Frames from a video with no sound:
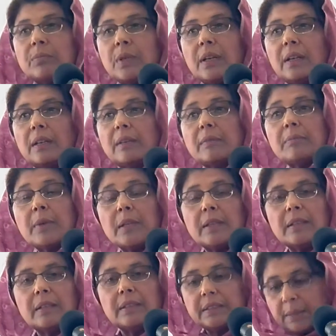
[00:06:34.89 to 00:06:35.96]

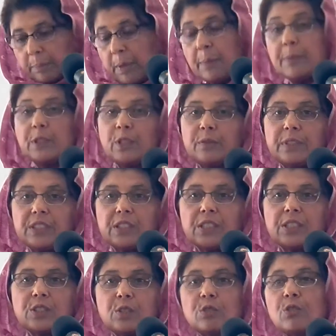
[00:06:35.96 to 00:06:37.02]
the purpose of which
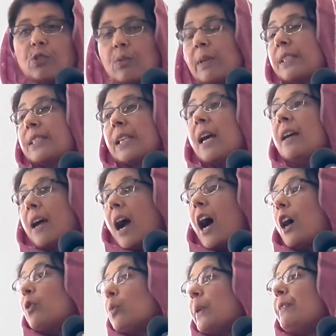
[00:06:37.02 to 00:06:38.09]
is to show us
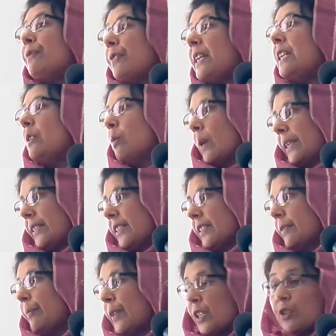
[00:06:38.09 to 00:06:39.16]
how we feel wonder.